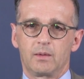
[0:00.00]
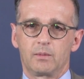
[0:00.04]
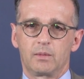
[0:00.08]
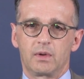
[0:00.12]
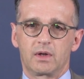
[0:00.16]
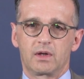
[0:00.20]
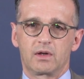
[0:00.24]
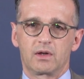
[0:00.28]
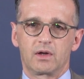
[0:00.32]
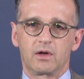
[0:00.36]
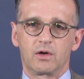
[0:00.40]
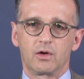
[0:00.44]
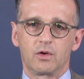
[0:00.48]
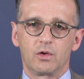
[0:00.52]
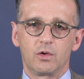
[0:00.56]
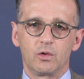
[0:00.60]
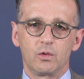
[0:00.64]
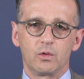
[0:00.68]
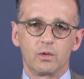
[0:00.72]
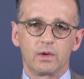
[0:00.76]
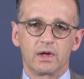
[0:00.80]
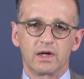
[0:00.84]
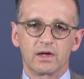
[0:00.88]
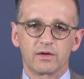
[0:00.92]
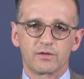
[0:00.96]
But
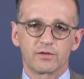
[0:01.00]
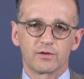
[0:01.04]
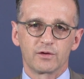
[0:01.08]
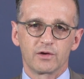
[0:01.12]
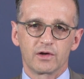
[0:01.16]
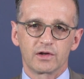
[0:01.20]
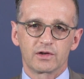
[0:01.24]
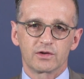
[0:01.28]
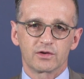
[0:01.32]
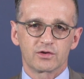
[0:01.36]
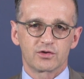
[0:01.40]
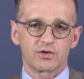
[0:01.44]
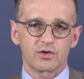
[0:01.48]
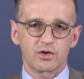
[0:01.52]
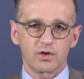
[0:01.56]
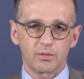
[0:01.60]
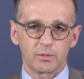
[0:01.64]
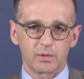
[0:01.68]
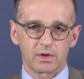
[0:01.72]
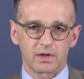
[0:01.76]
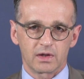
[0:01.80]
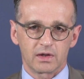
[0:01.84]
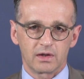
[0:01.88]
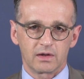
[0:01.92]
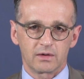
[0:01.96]
who, if not
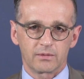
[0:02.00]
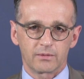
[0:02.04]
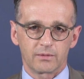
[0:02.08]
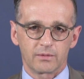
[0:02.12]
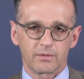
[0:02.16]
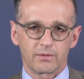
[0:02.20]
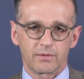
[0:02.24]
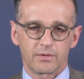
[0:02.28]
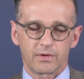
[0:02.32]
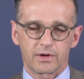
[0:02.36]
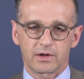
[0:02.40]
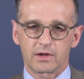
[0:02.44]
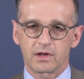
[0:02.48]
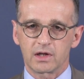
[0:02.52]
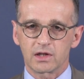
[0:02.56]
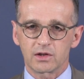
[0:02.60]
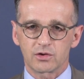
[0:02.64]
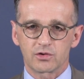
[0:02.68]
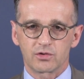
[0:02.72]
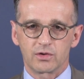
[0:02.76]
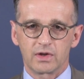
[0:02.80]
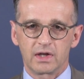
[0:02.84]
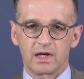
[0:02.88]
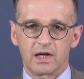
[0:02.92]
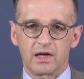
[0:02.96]
Germany, the
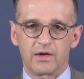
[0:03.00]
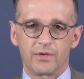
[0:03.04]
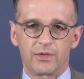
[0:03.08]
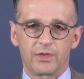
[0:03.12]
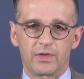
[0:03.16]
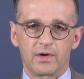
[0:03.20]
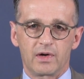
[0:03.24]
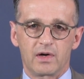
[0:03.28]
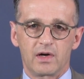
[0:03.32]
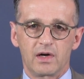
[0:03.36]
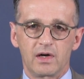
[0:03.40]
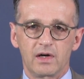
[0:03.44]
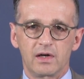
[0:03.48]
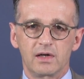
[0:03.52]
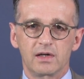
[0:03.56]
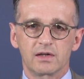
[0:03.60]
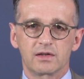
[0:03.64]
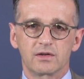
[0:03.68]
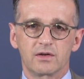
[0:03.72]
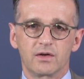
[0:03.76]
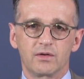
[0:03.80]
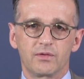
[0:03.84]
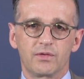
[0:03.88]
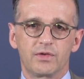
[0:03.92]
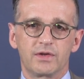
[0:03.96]
country at the
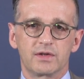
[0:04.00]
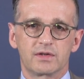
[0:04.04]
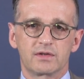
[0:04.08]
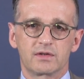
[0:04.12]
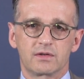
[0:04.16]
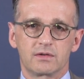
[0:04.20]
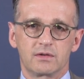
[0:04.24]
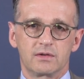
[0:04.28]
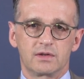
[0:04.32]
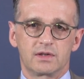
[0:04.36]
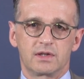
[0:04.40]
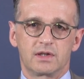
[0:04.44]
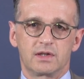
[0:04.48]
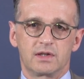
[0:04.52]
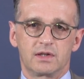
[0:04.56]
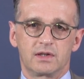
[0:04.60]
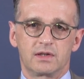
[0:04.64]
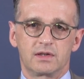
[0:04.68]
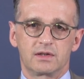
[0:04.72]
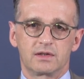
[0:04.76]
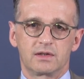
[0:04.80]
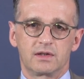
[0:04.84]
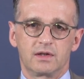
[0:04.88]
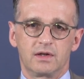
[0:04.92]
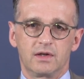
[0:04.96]
heart of this
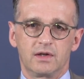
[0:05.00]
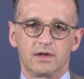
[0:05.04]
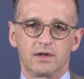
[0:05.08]
continent,